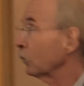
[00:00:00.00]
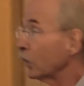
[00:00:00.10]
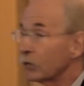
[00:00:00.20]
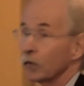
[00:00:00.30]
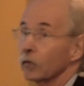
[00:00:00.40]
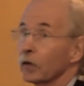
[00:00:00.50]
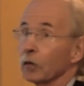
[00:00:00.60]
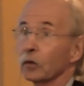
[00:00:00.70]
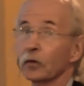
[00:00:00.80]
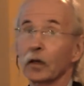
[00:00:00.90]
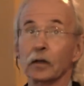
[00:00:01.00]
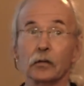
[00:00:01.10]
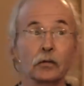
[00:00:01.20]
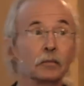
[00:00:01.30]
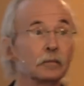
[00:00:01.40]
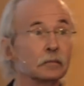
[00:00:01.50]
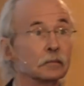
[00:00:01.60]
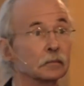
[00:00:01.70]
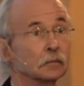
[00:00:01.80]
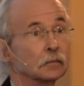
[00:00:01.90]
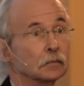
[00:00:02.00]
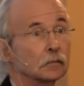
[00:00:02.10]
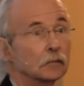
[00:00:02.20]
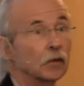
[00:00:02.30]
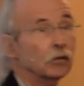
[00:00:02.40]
was a distinguished age. This